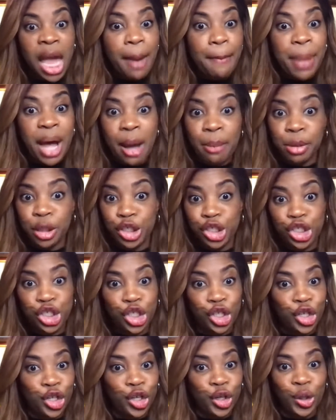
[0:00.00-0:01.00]

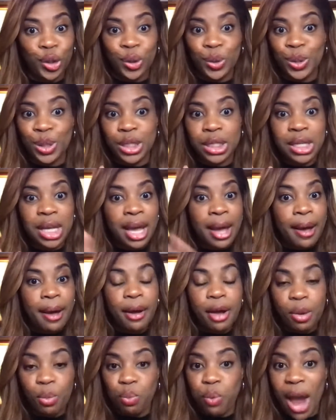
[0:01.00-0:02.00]
publishers,
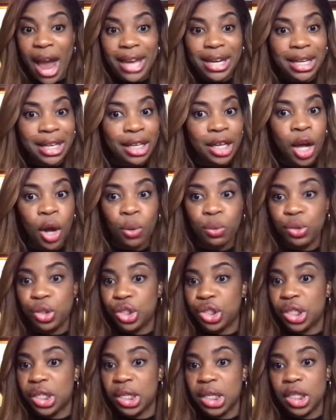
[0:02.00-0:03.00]
writing
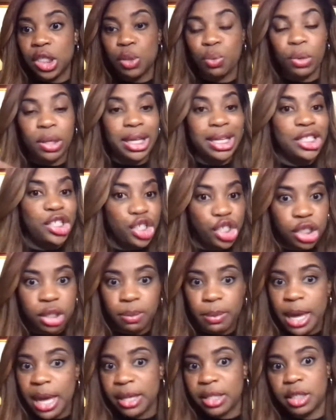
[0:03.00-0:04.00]
coaches,
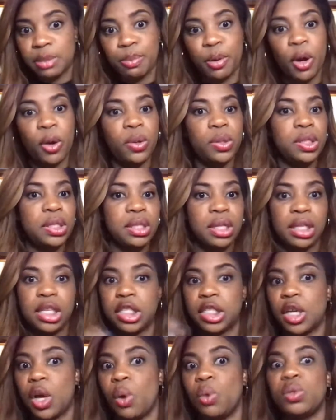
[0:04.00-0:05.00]
relationship experts, the
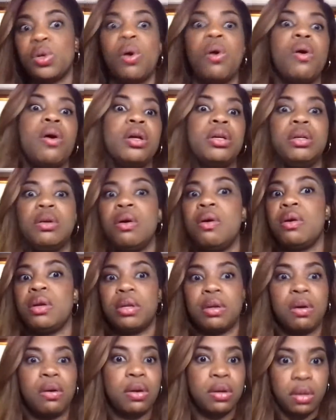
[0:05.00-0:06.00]
list goes on and on
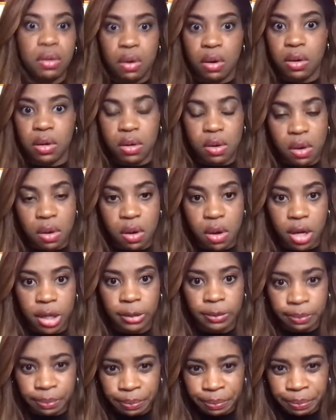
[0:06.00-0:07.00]
and on and on and on.